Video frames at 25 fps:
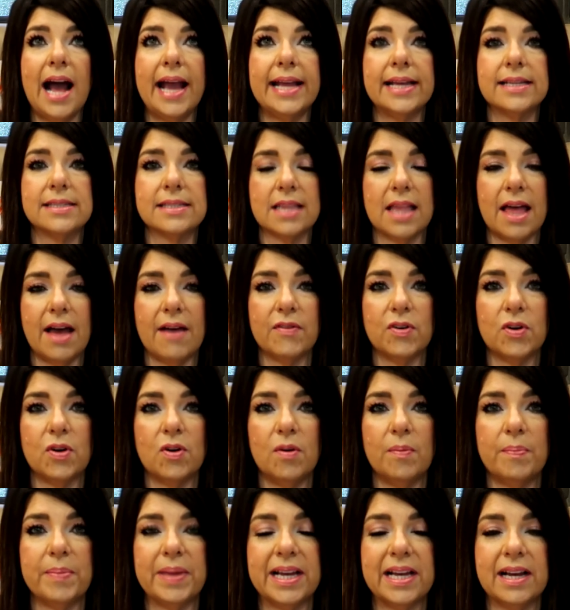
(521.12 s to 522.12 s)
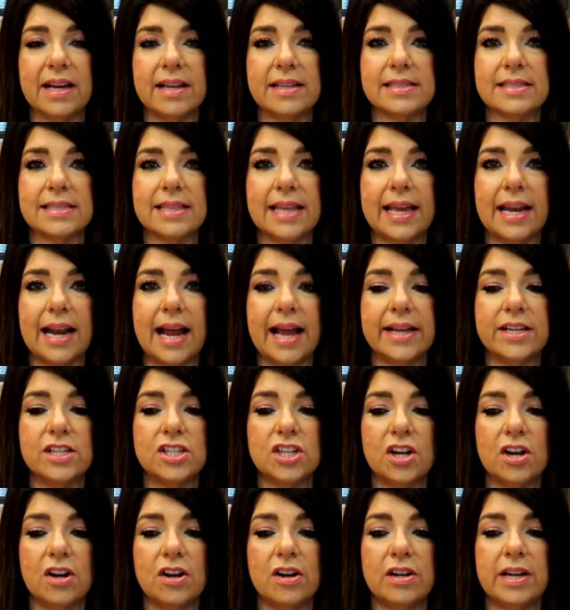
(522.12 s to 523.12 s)
highest level because then I
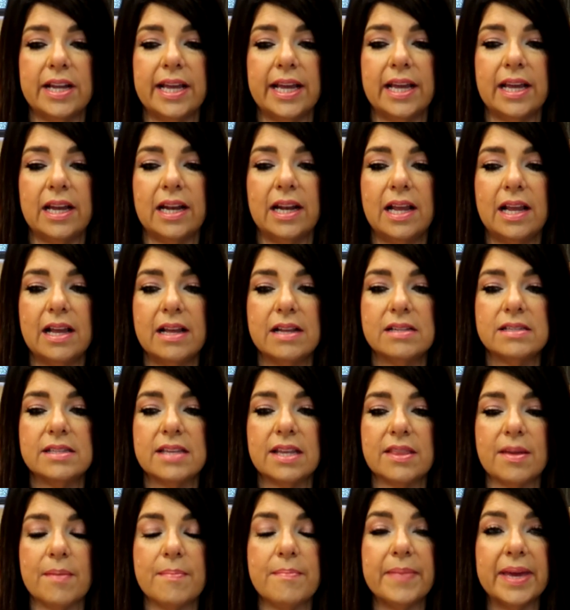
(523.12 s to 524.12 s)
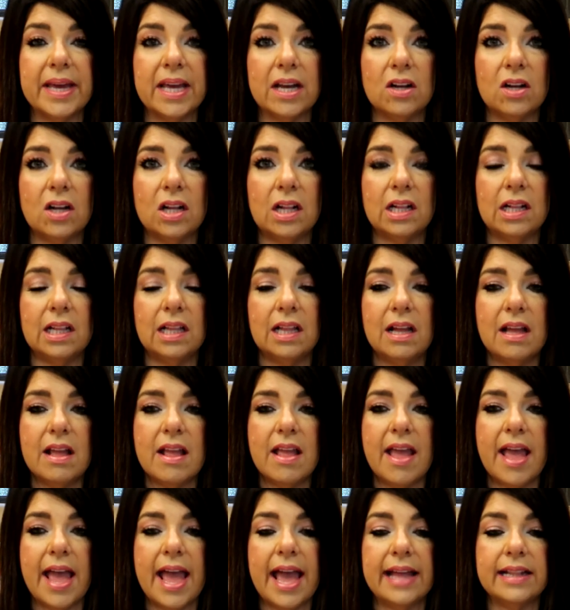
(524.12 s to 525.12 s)
turned it to the middle
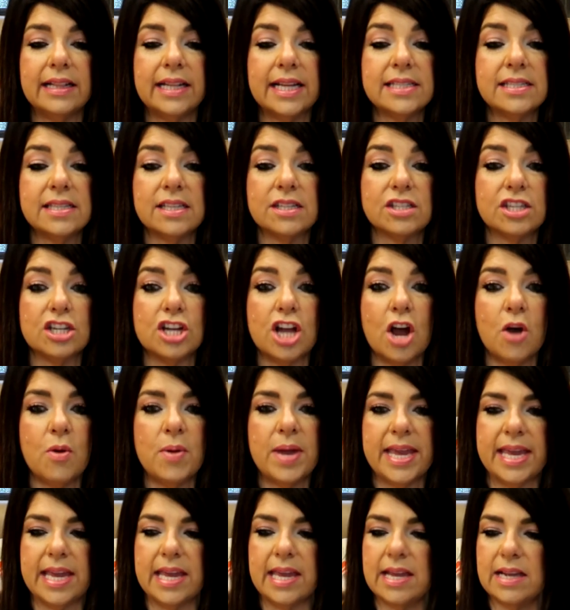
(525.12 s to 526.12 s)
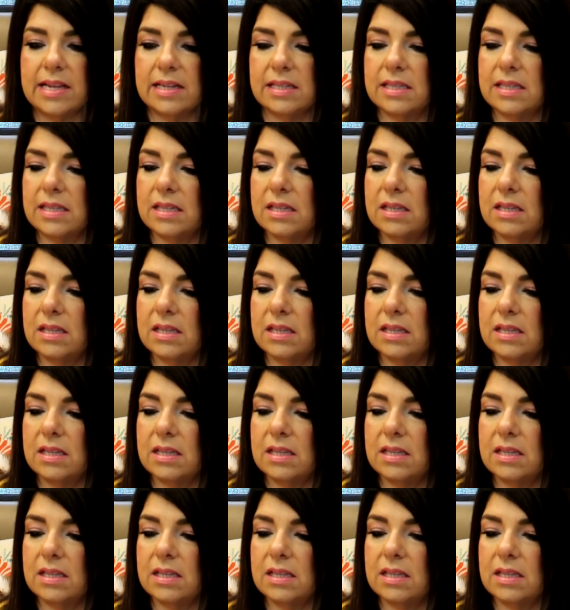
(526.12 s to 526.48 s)
and this is no heat.